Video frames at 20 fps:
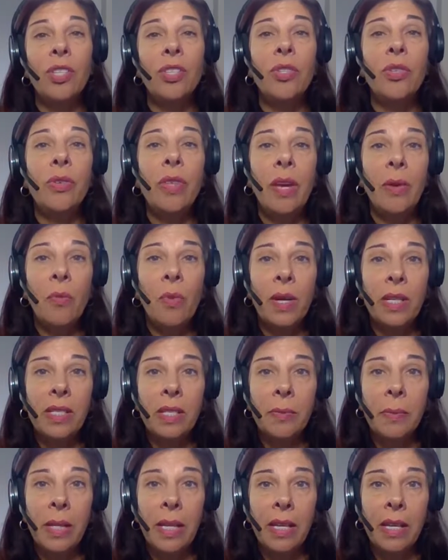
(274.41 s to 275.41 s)
Do they want
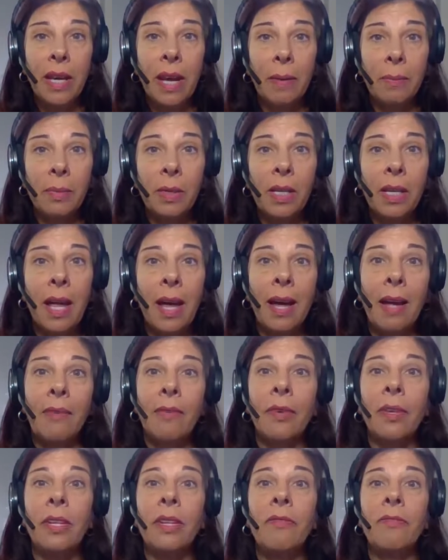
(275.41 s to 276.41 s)
to be kept
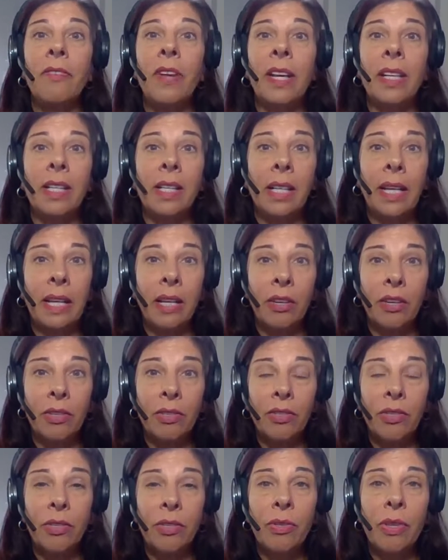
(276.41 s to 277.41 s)
alive on a
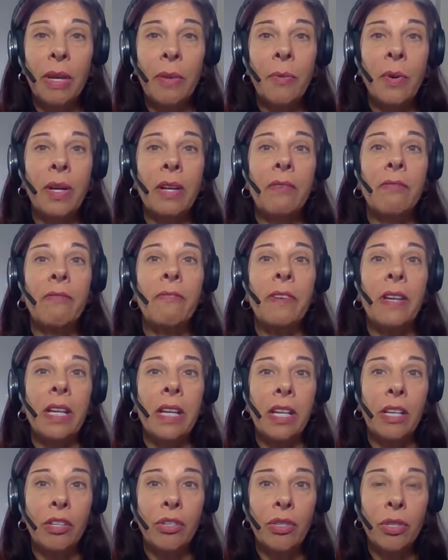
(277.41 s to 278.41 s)
ventilator? Do they want a
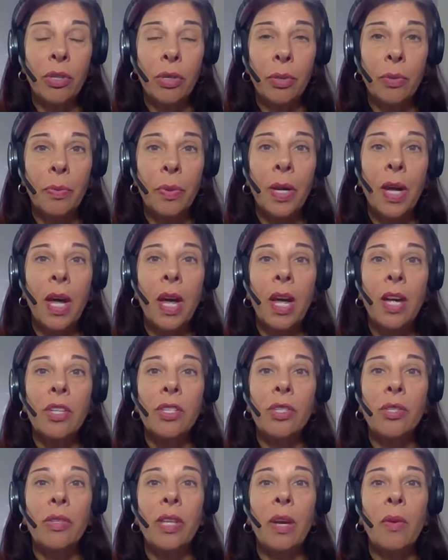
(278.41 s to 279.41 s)
feeding tube?
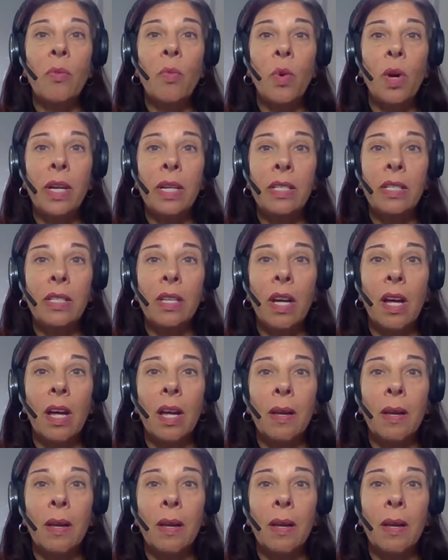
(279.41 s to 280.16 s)
Do they want